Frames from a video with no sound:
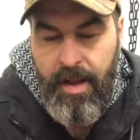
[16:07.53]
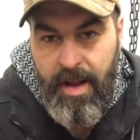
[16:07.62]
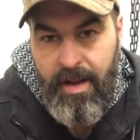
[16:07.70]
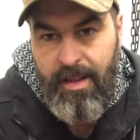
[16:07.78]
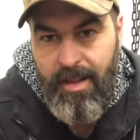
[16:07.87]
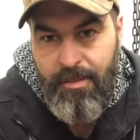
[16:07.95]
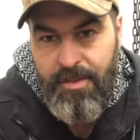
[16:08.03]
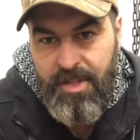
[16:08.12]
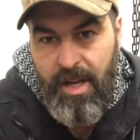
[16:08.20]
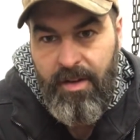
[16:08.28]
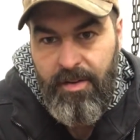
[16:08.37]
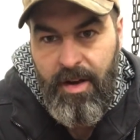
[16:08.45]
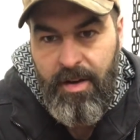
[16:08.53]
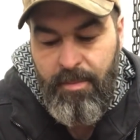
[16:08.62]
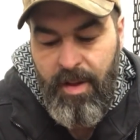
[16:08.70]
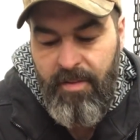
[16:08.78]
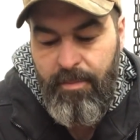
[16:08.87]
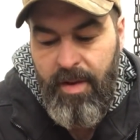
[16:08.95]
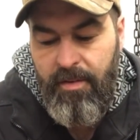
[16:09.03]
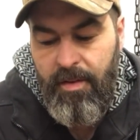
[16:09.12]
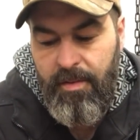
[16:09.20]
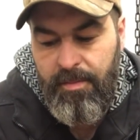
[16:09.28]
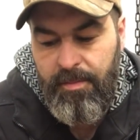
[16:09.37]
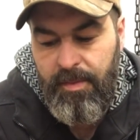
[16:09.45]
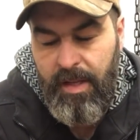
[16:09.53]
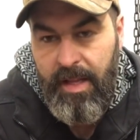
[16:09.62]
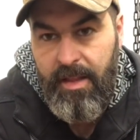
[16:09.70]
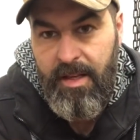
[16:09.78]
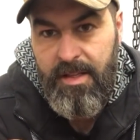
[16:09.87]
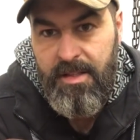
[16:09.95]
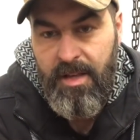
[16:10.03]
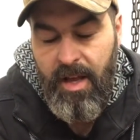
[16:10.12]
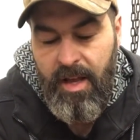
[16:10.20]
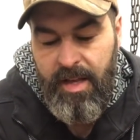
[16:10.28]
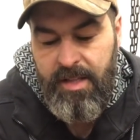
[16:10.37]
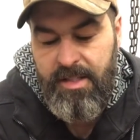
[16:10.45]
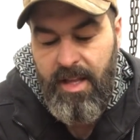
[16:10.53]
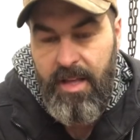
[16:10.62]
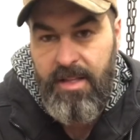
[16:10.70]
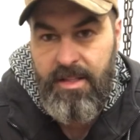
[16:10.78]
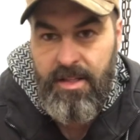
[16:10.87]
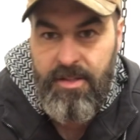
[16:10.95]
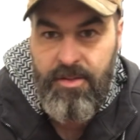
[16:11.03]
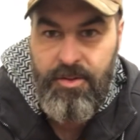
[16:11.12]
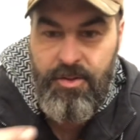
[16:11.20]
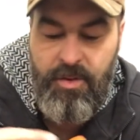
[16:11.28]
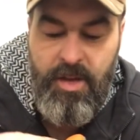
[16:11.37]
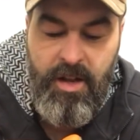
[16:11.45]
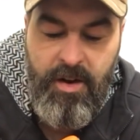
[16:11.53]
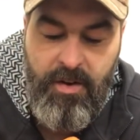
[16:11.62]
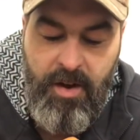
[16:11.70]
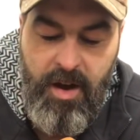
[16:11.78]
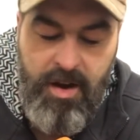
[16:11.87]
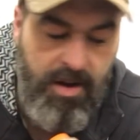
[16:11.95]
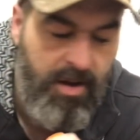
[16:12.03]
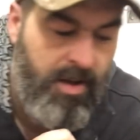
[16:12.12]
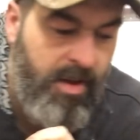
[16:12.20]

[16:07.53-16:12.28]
anything with secondary bevel like this. It's the easiest because you get a rock,